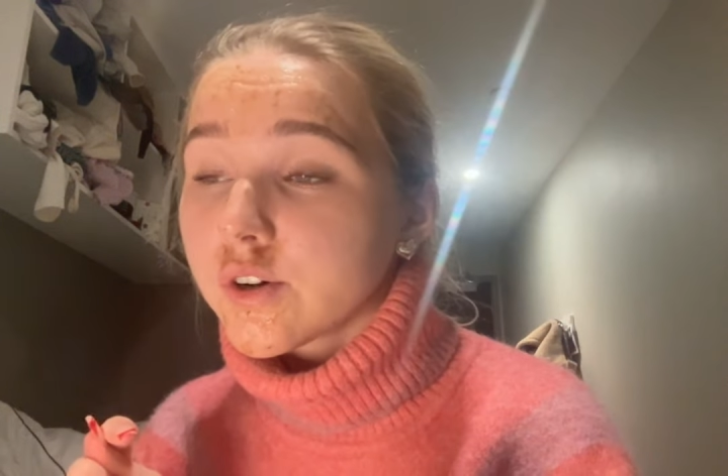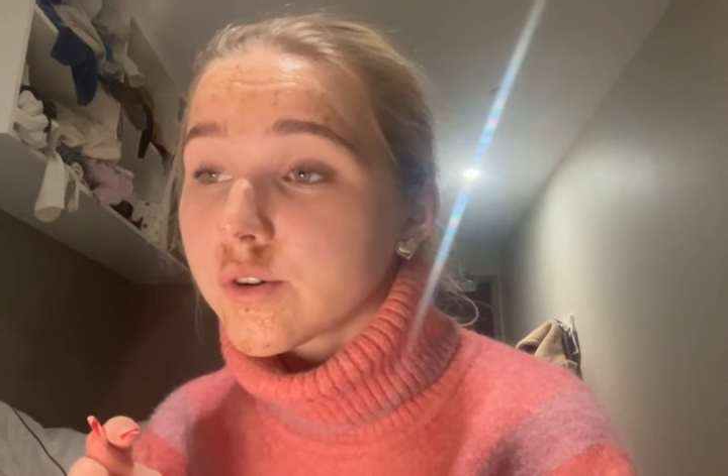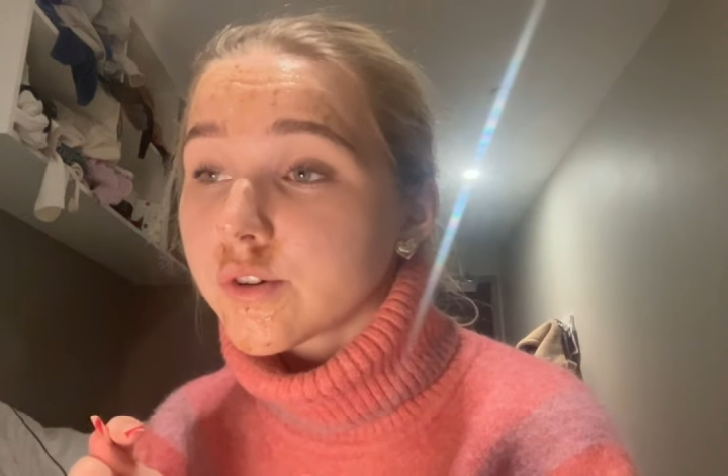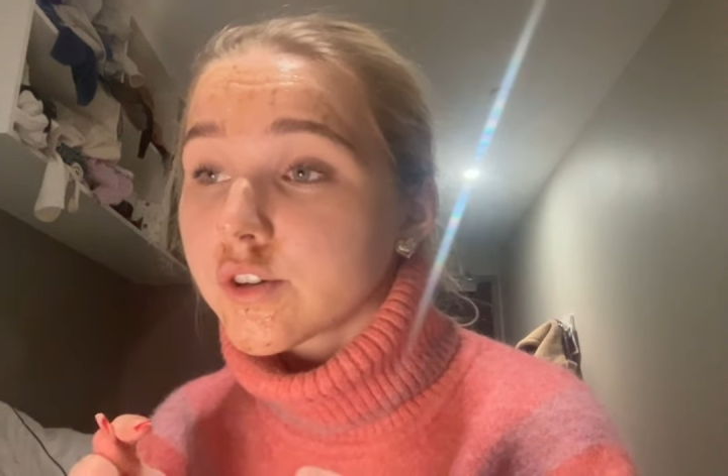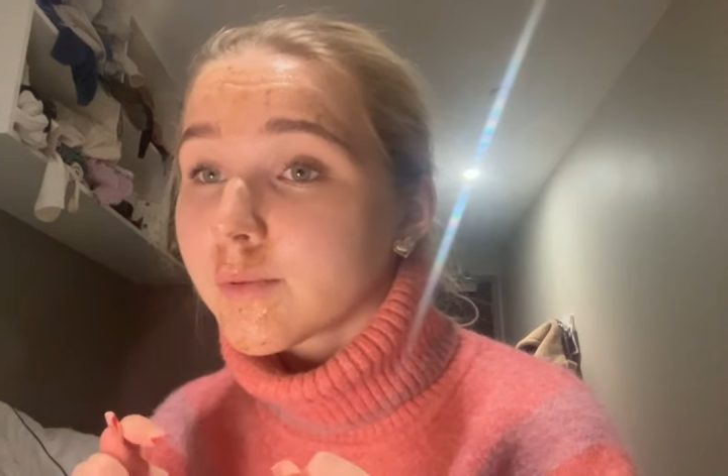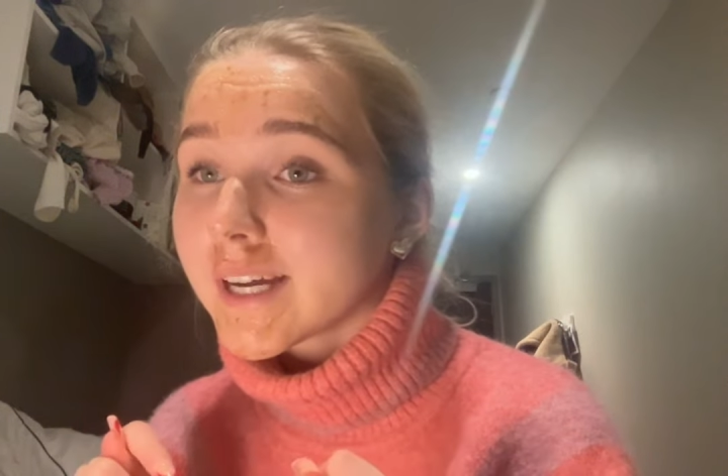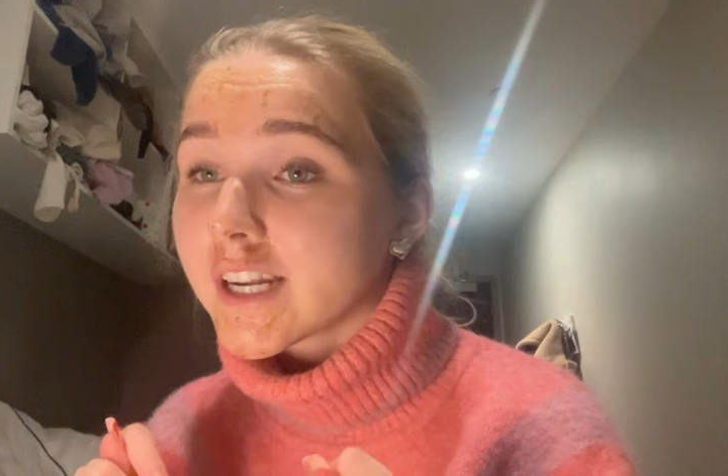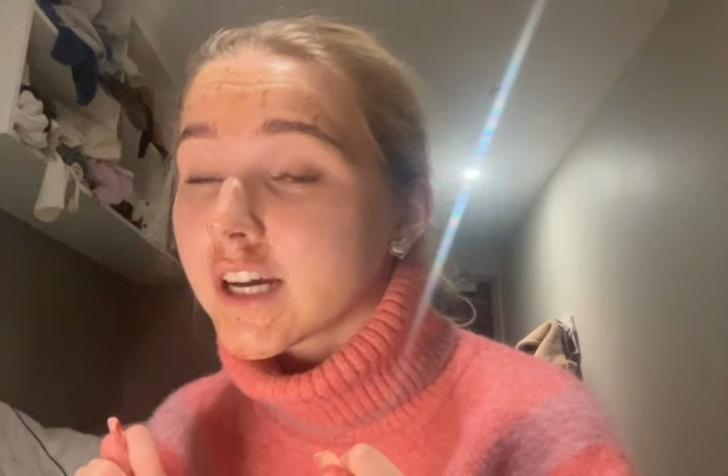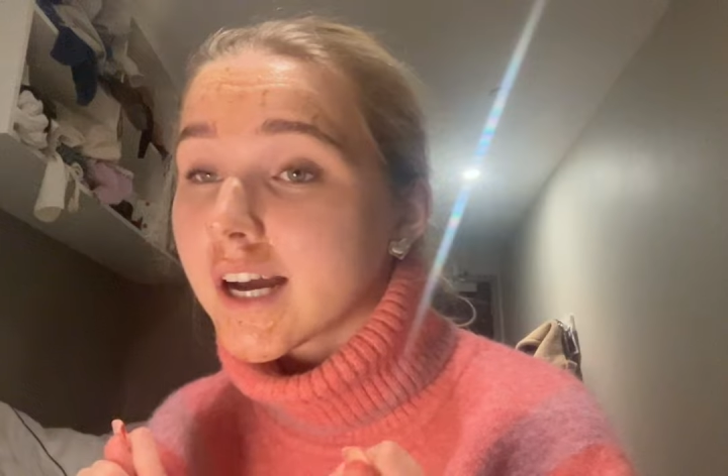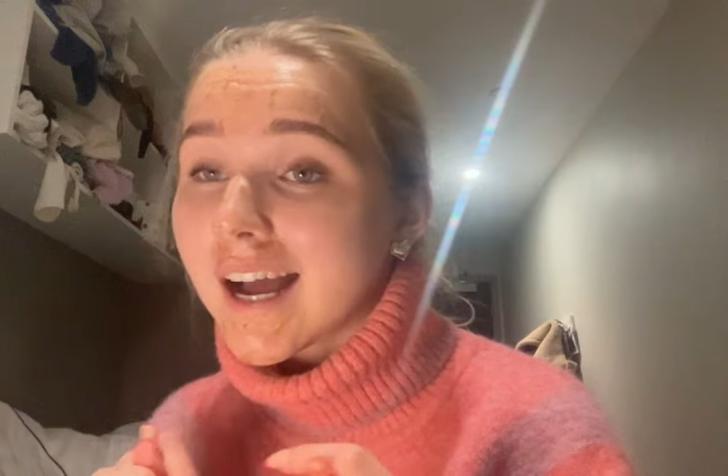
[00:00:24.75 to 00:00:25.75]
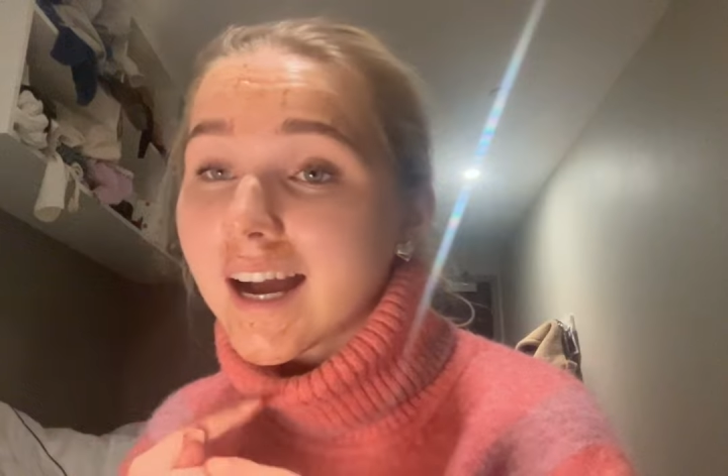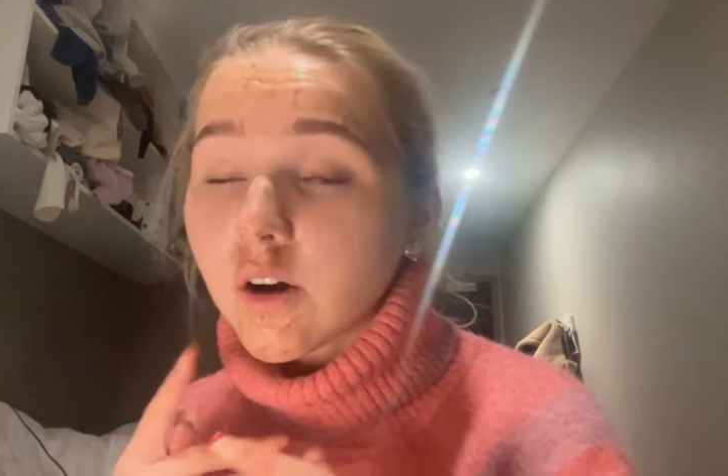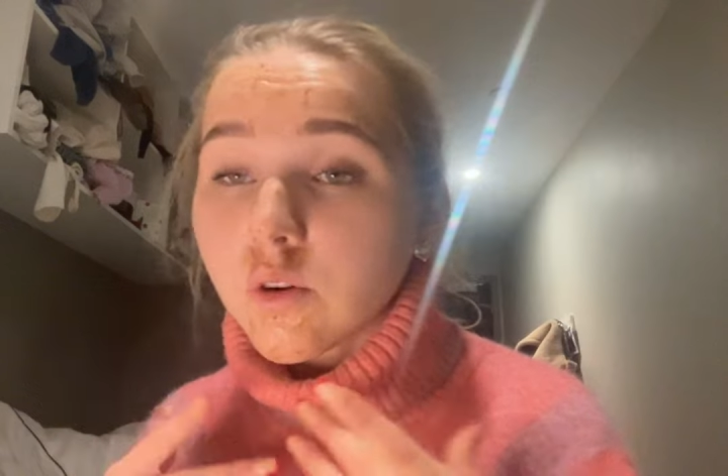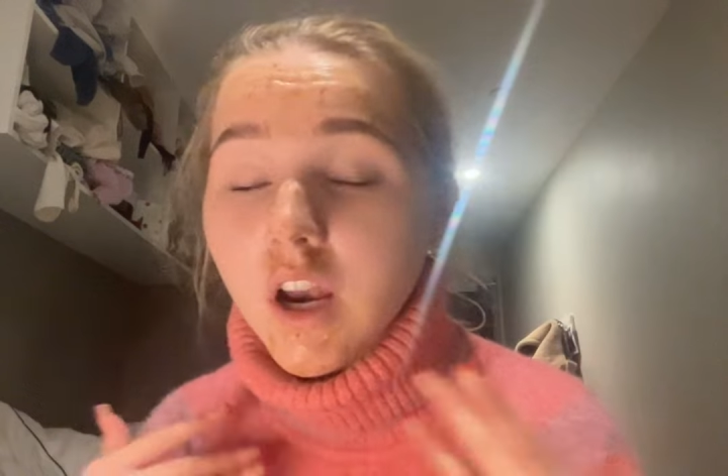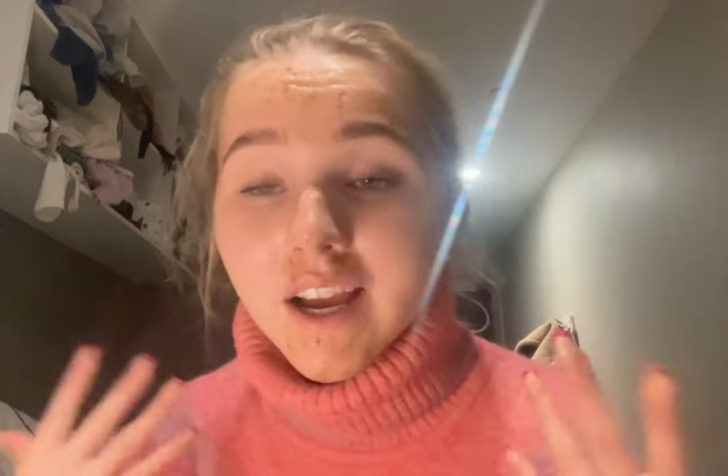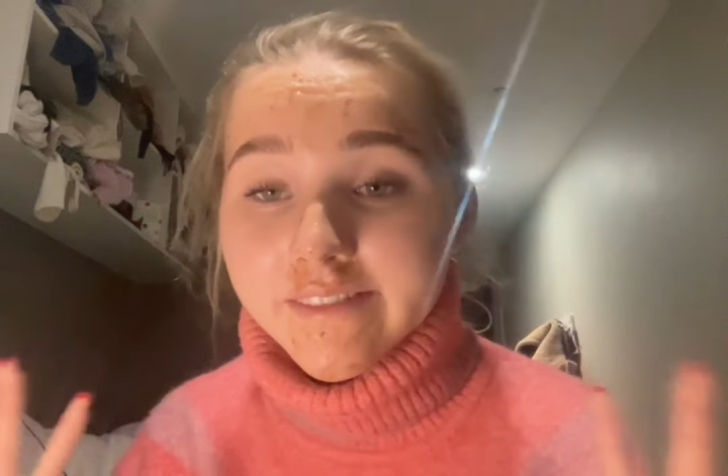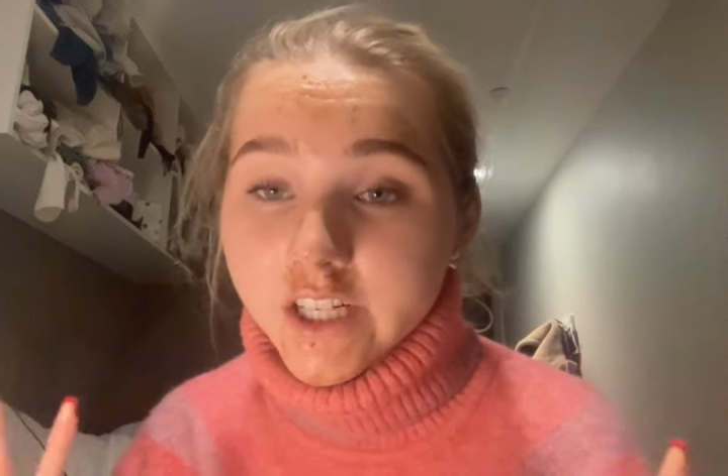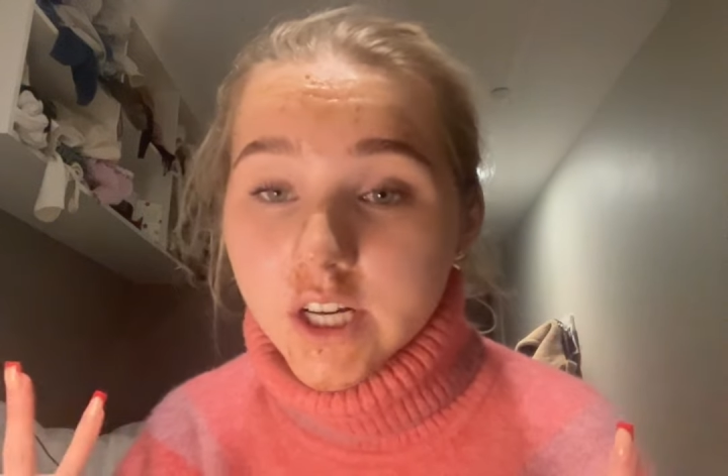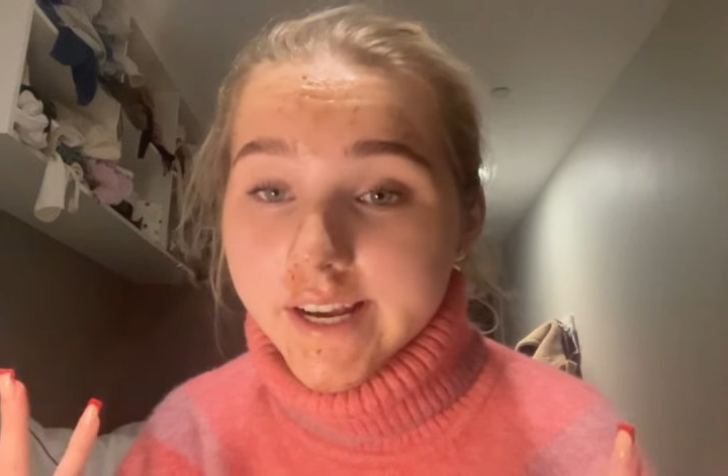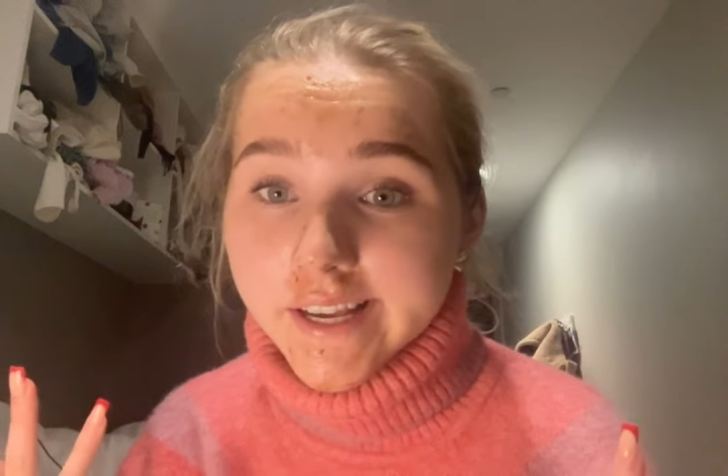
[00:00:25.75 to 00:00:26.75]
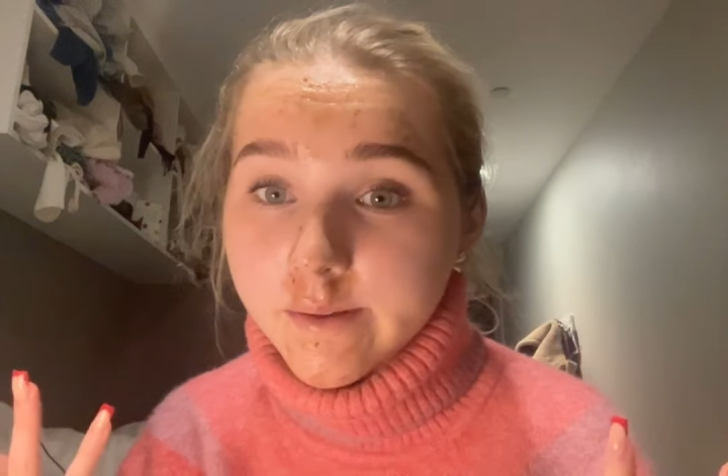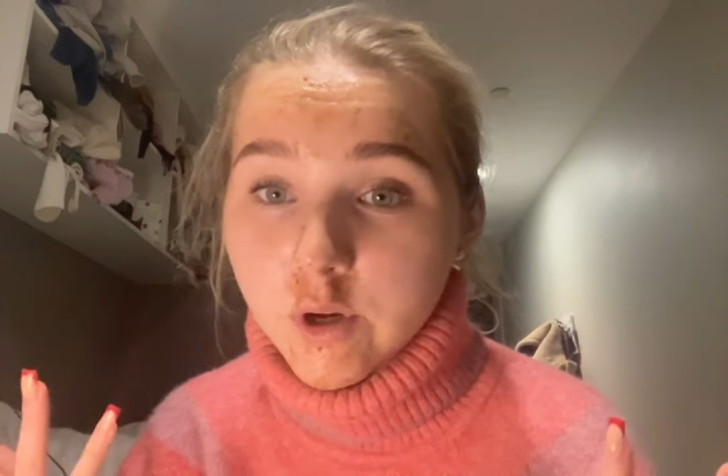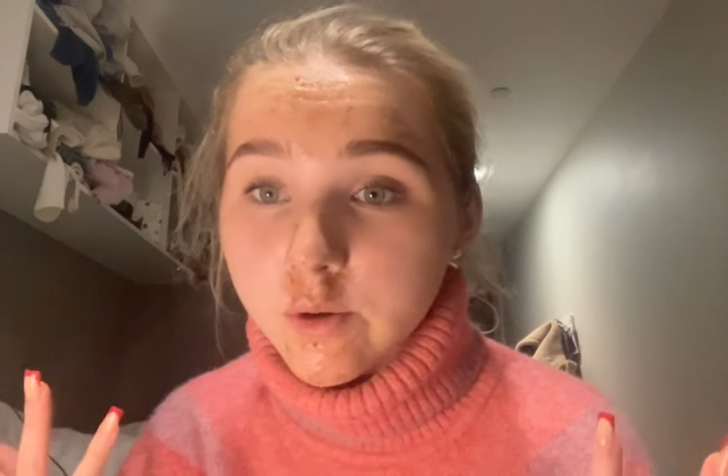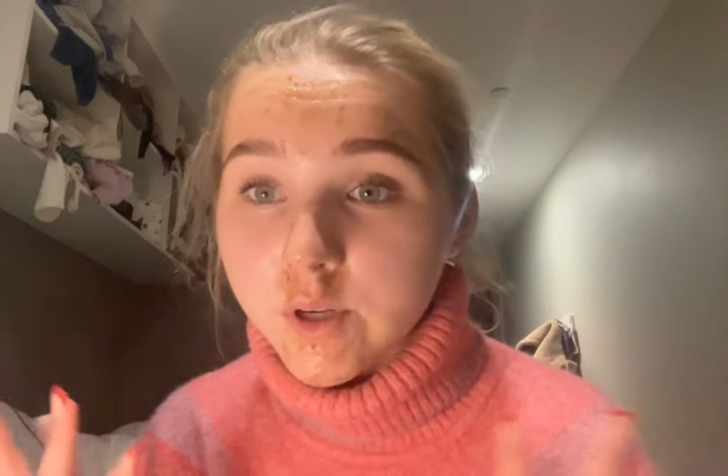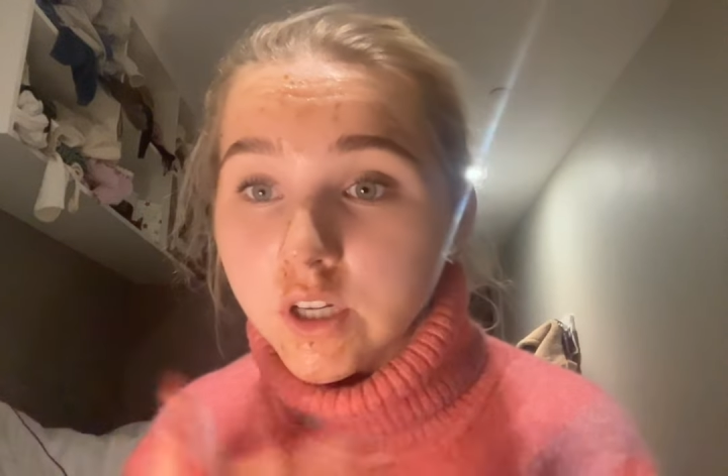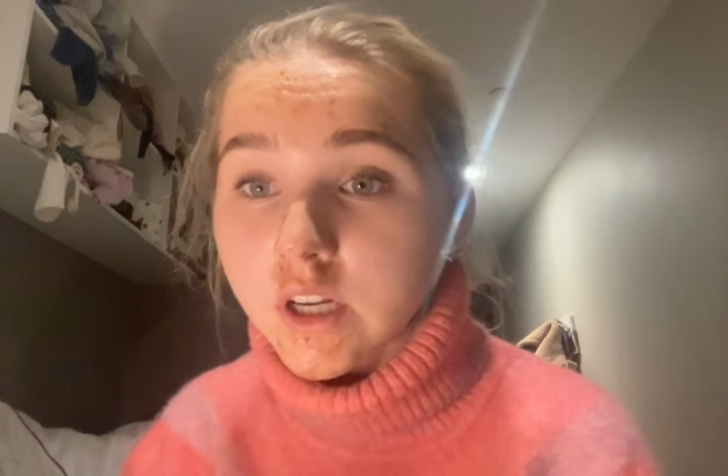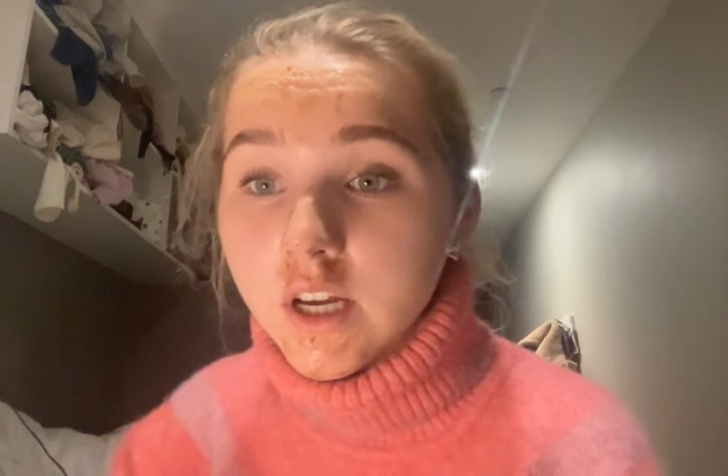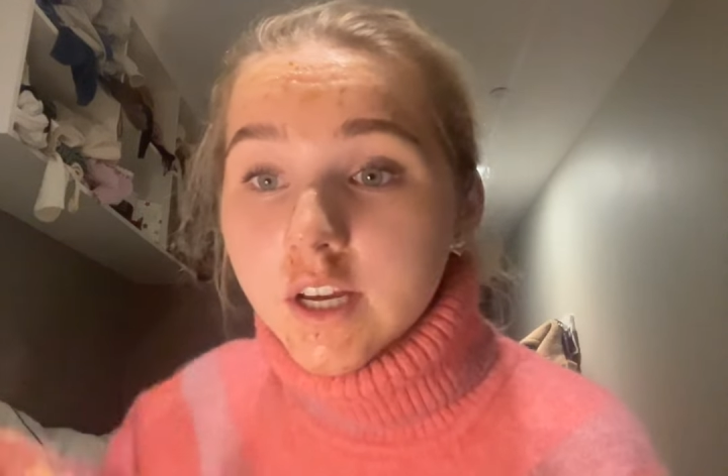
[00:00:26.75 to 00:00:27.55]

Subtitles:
or no matter how life's looking at the moment,